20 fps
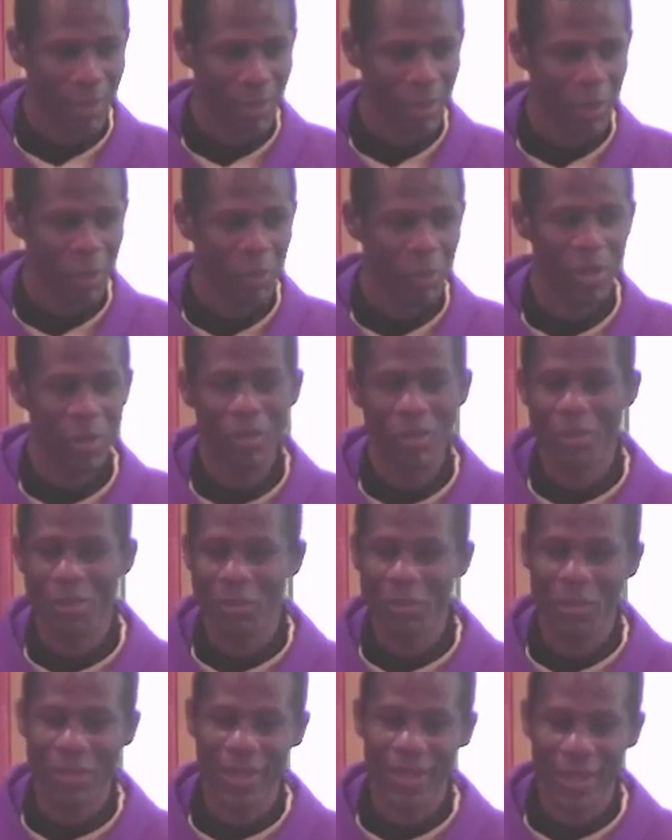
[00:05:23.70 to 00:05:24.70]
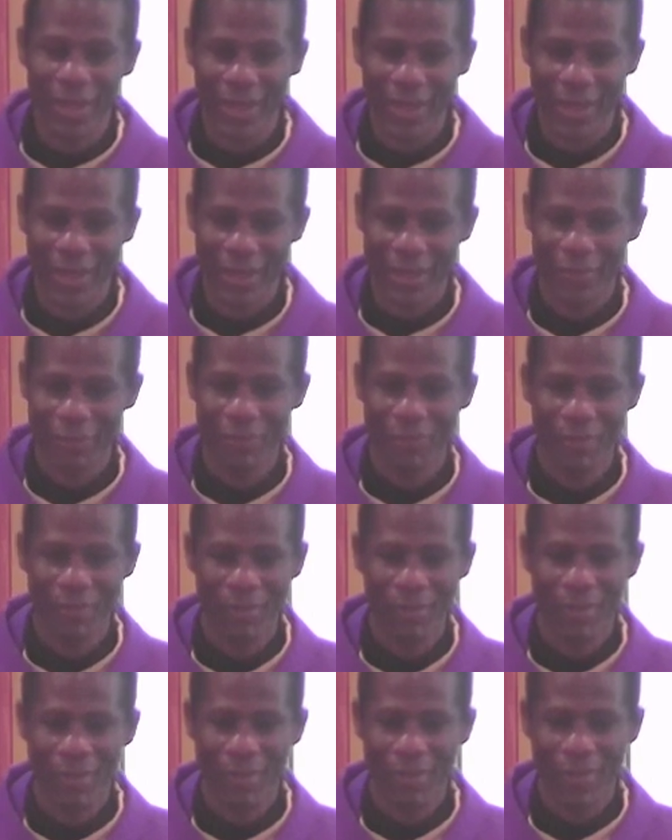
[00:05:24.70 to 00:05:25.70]
We wouldn't be here.
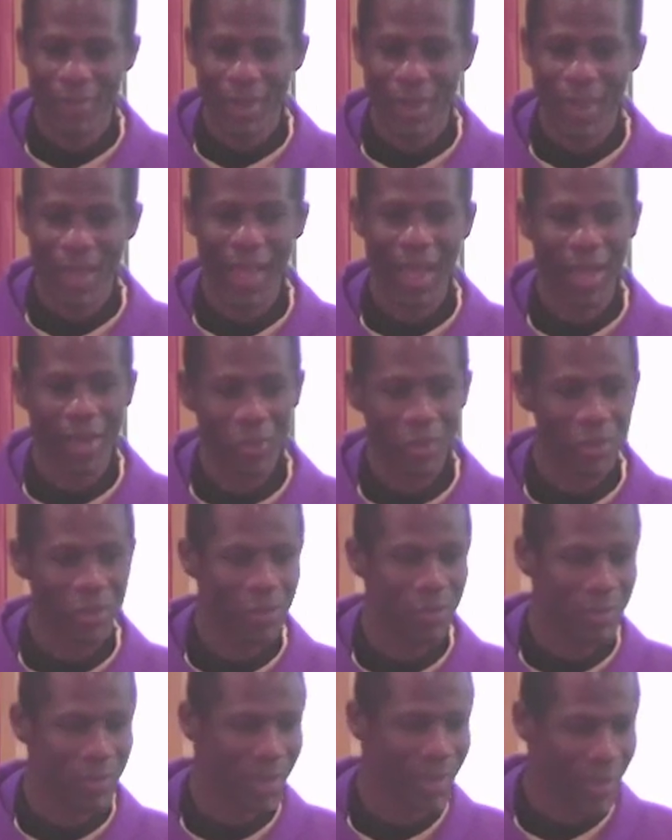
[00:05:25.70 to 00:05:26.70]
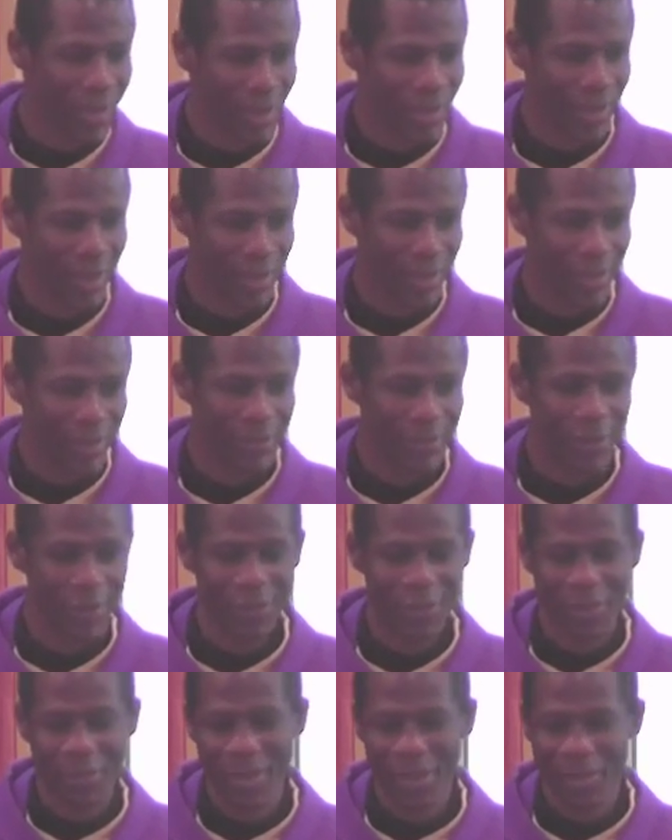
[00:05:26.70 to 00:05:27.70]
I wouldn't be here if not for my